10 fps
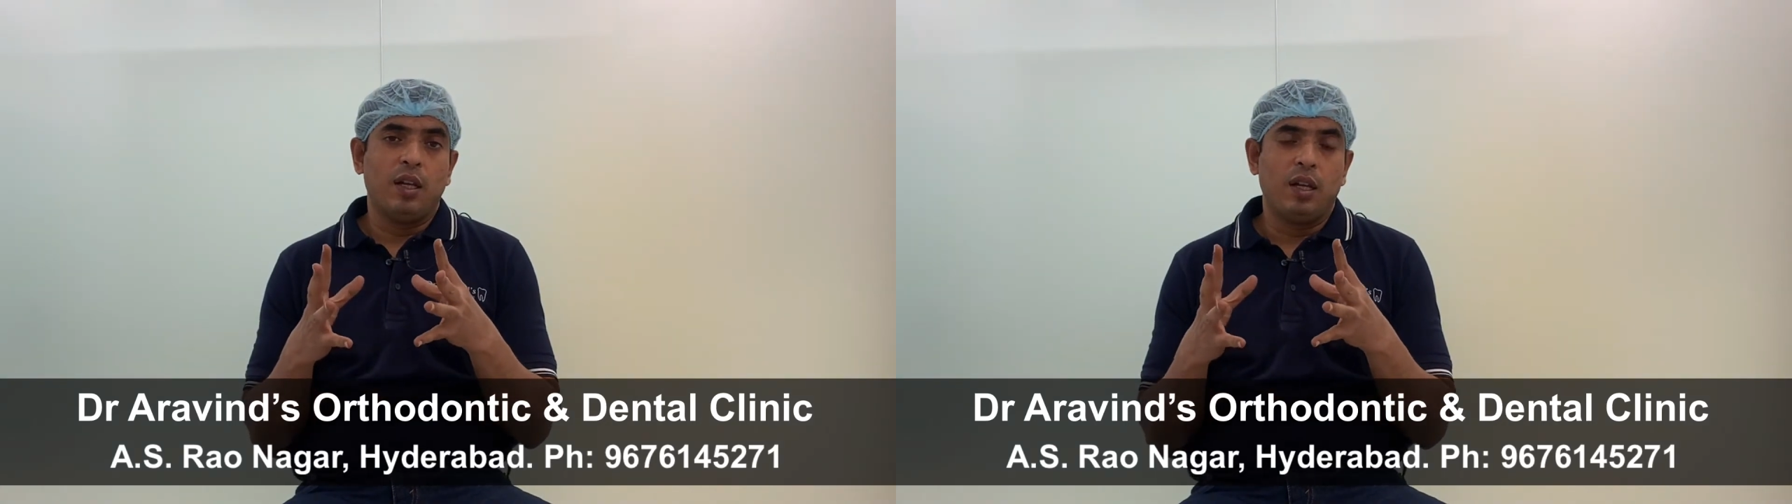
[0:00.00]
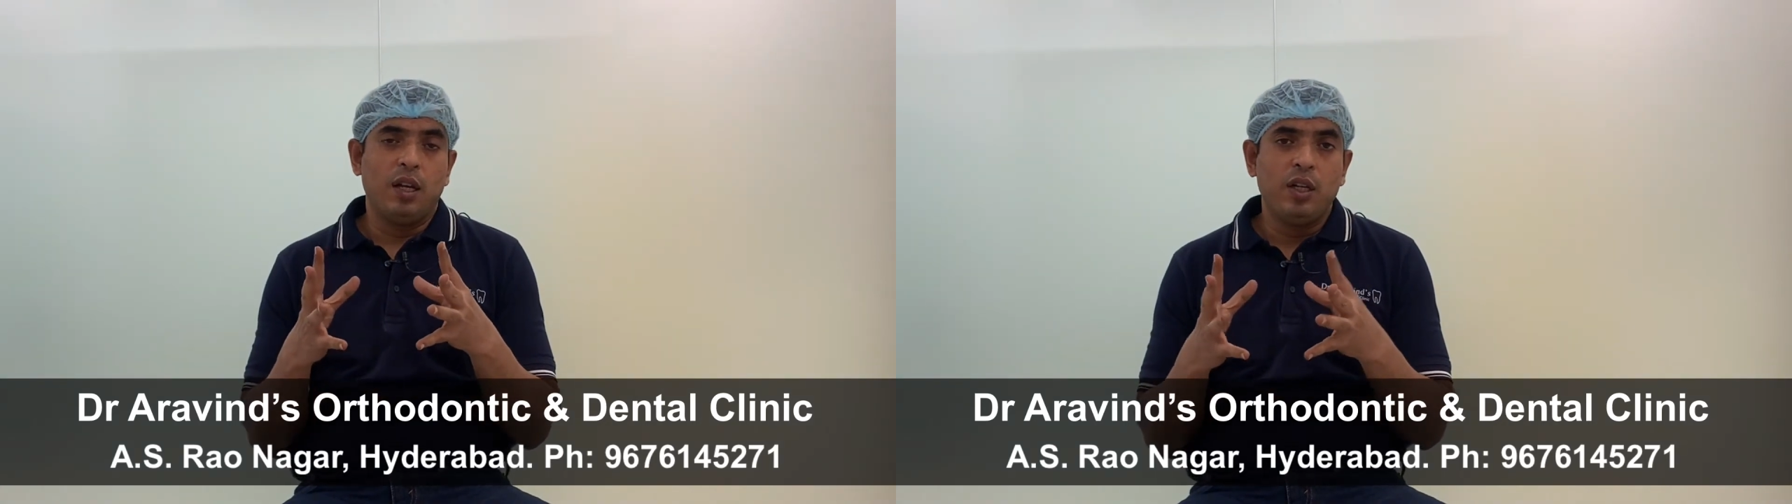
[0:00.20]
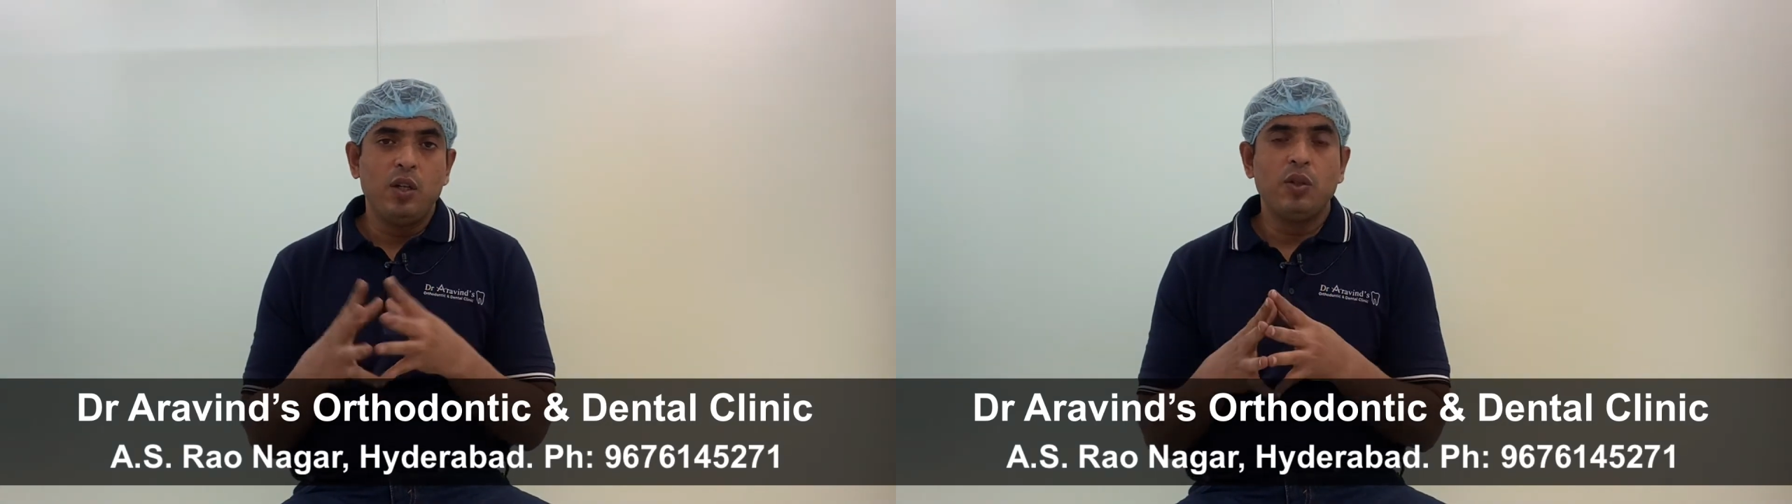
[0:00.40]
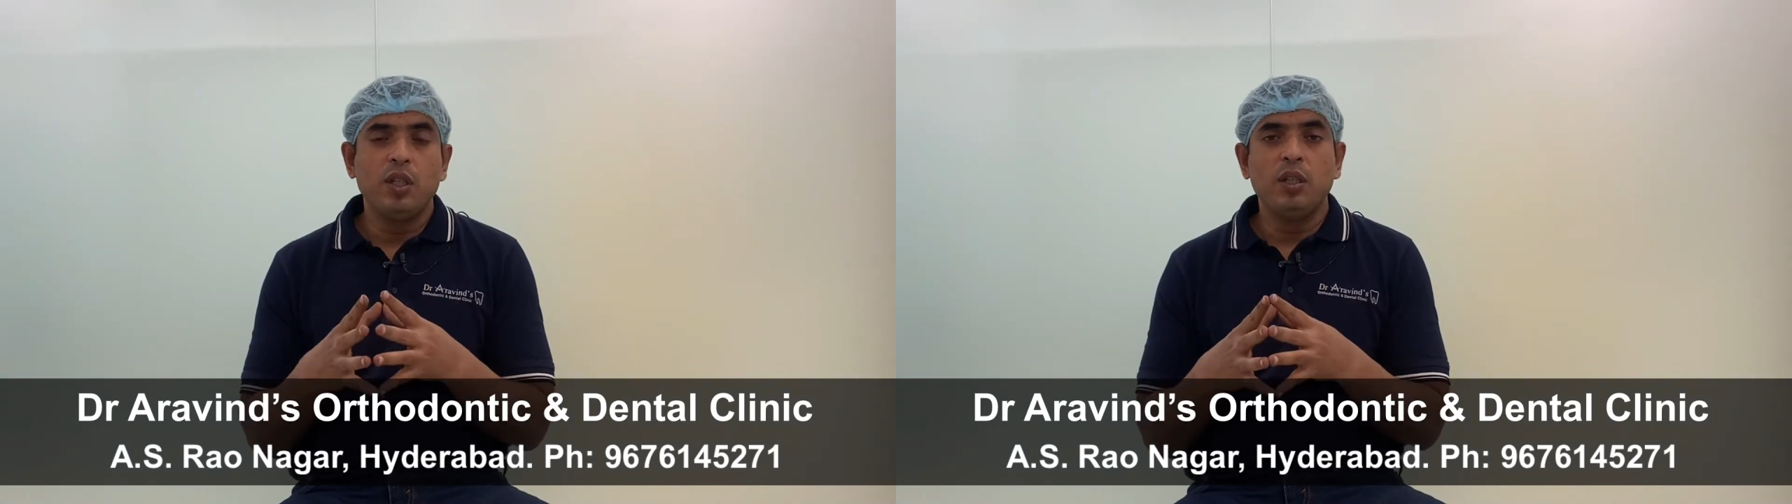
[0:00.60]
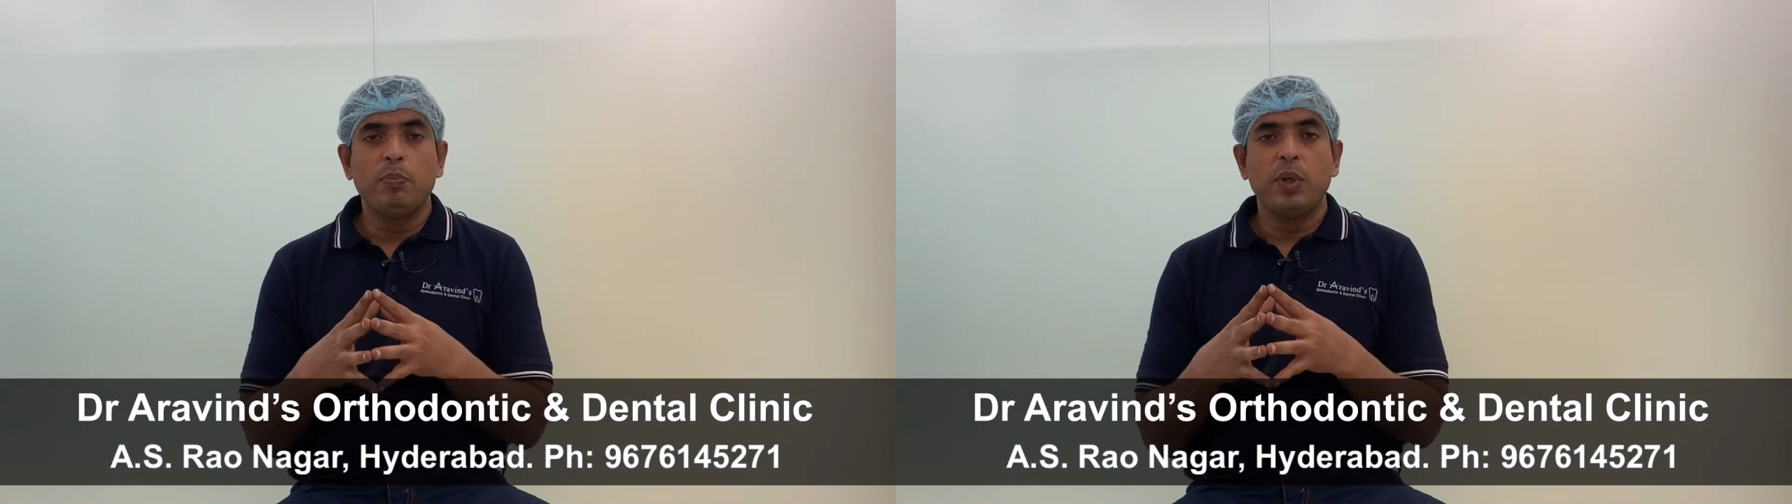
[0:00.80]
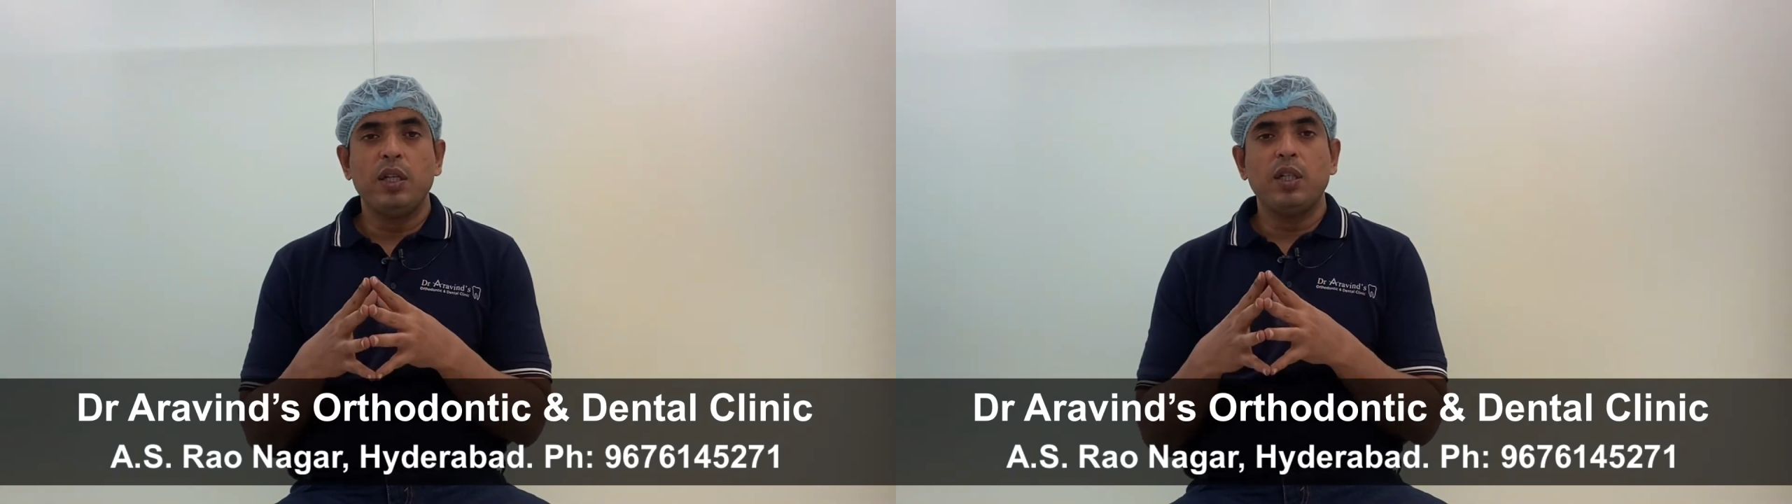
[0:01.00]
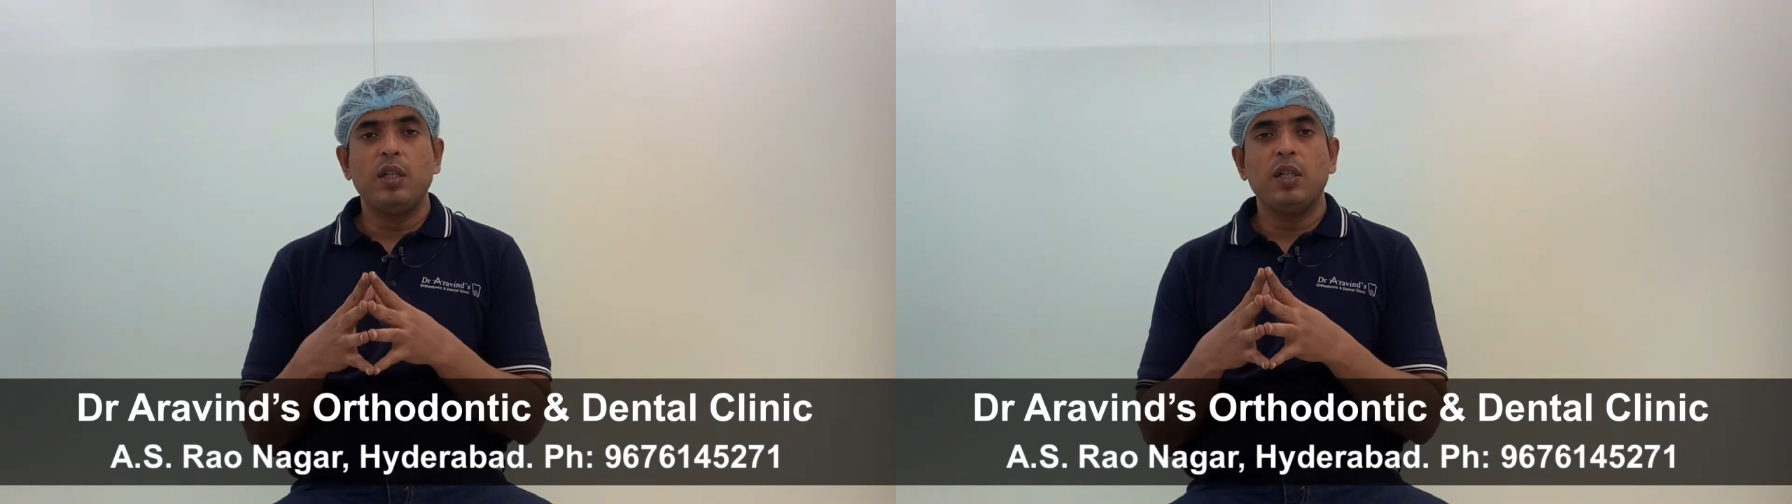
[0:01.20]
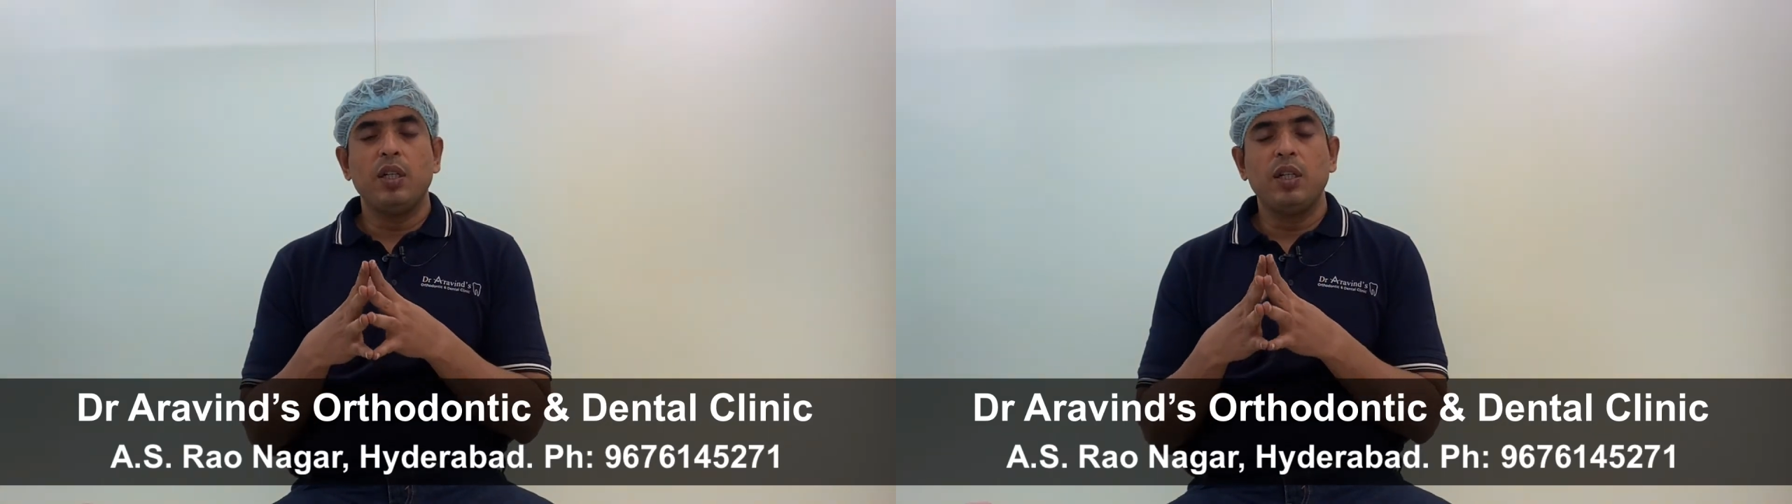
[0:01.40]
reducing the patient